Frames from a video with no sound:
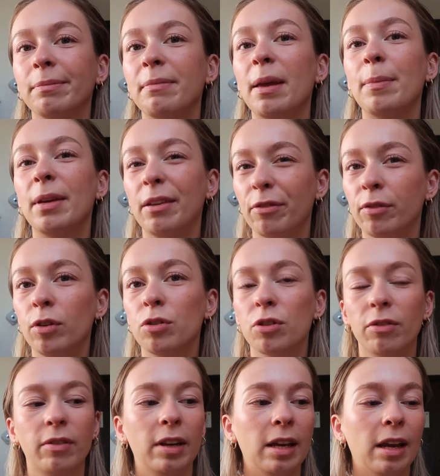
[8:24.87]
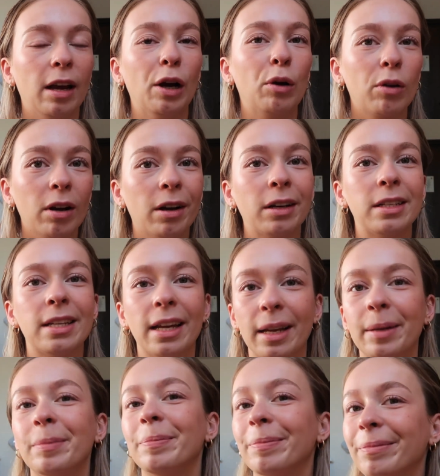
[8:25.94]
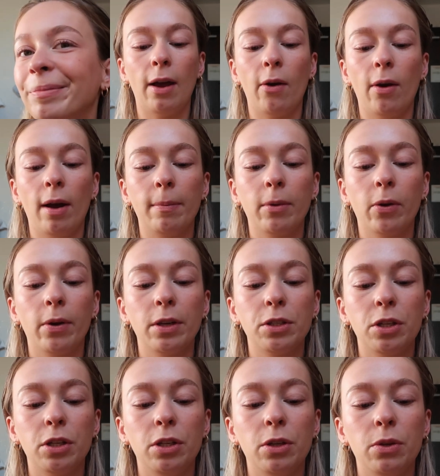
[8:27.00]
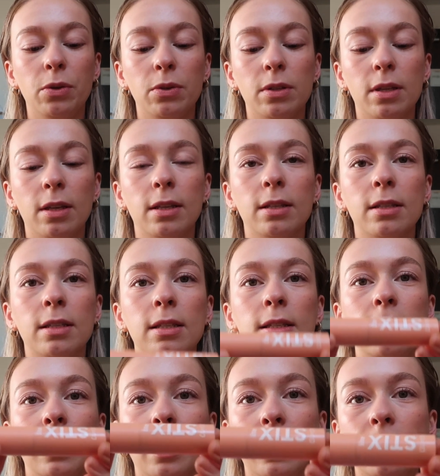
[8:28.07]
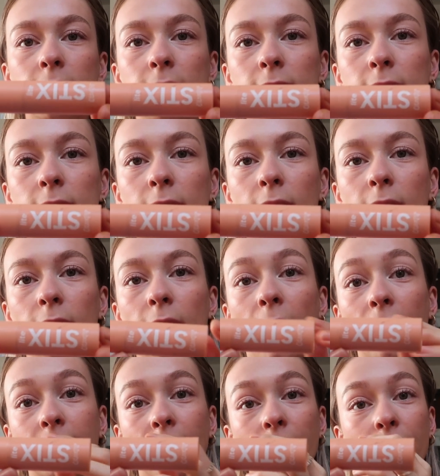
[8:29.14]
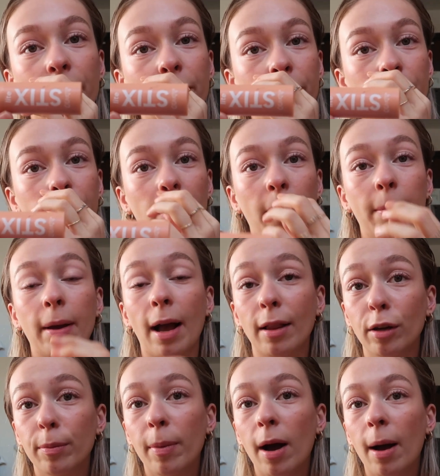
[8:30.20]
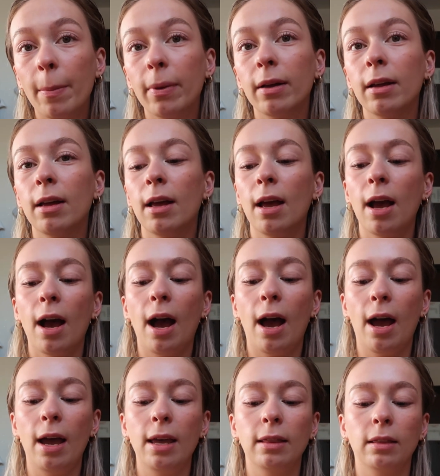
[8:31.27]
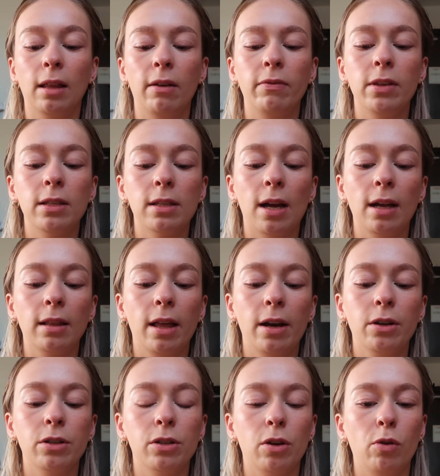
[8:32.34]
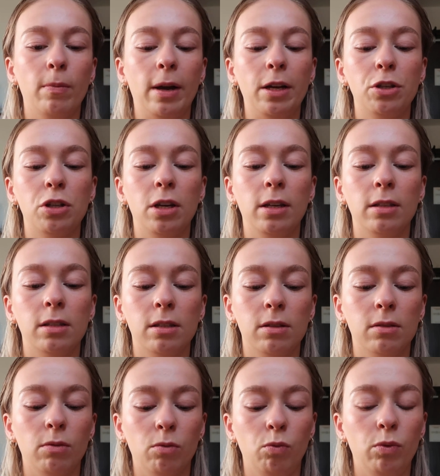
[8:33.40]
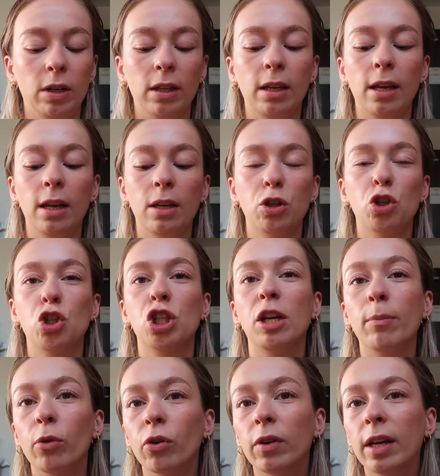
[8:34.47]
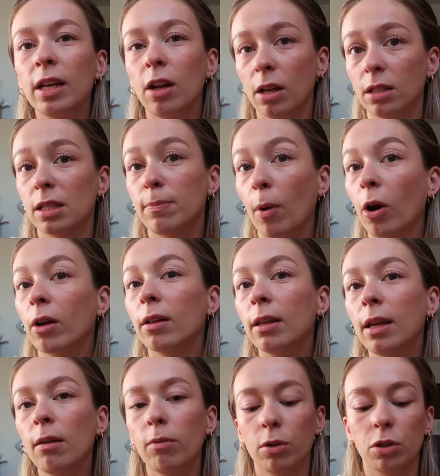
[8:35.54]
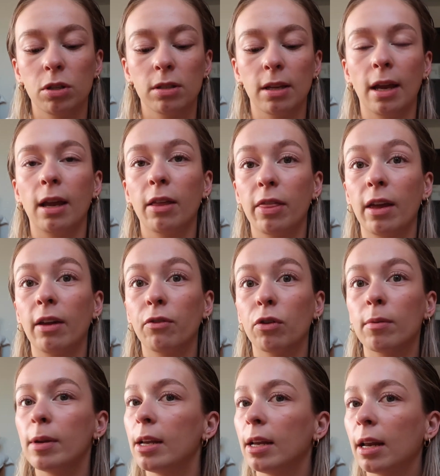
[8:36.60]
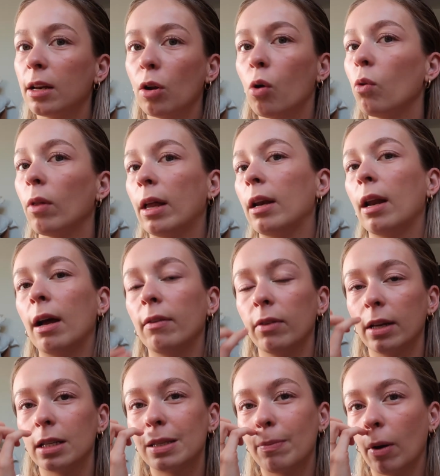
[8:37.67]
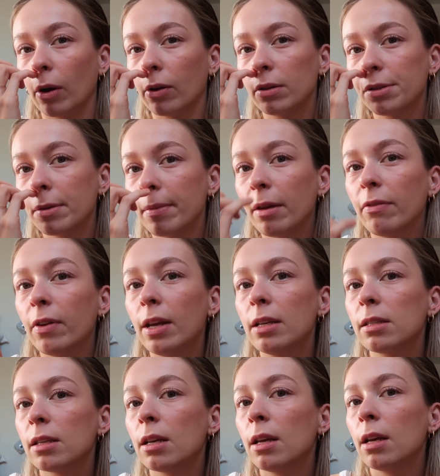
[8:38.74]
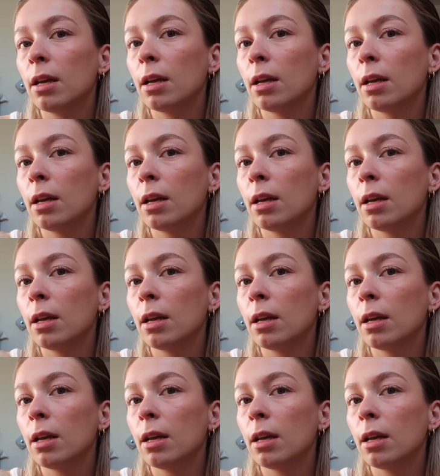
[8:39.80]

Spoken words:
Maybe future video content. Now I'm going to use the Stix highlighter from ColourPop. I love this highlighter so much. It's really shimmery, not sparkly, which is like a thing for me. I don't want to have like sparkles on my face.